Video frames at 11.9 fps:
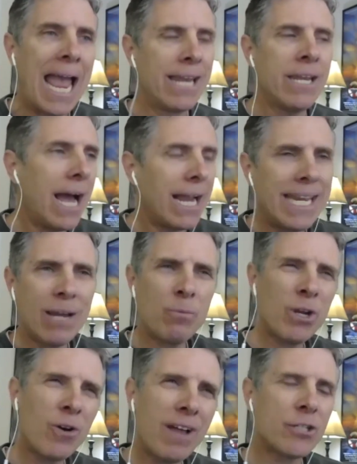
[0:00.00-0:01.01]
And
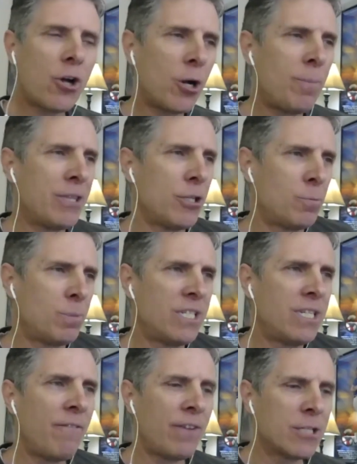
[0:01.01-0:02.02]
again, we don't have to talk about the
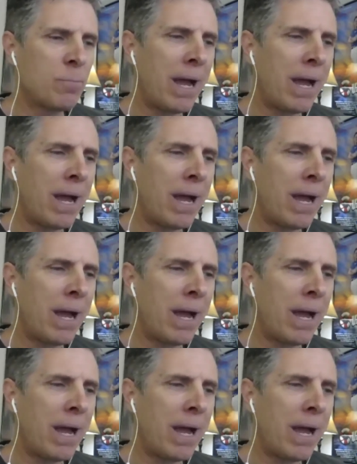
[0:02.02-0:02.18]
specifics,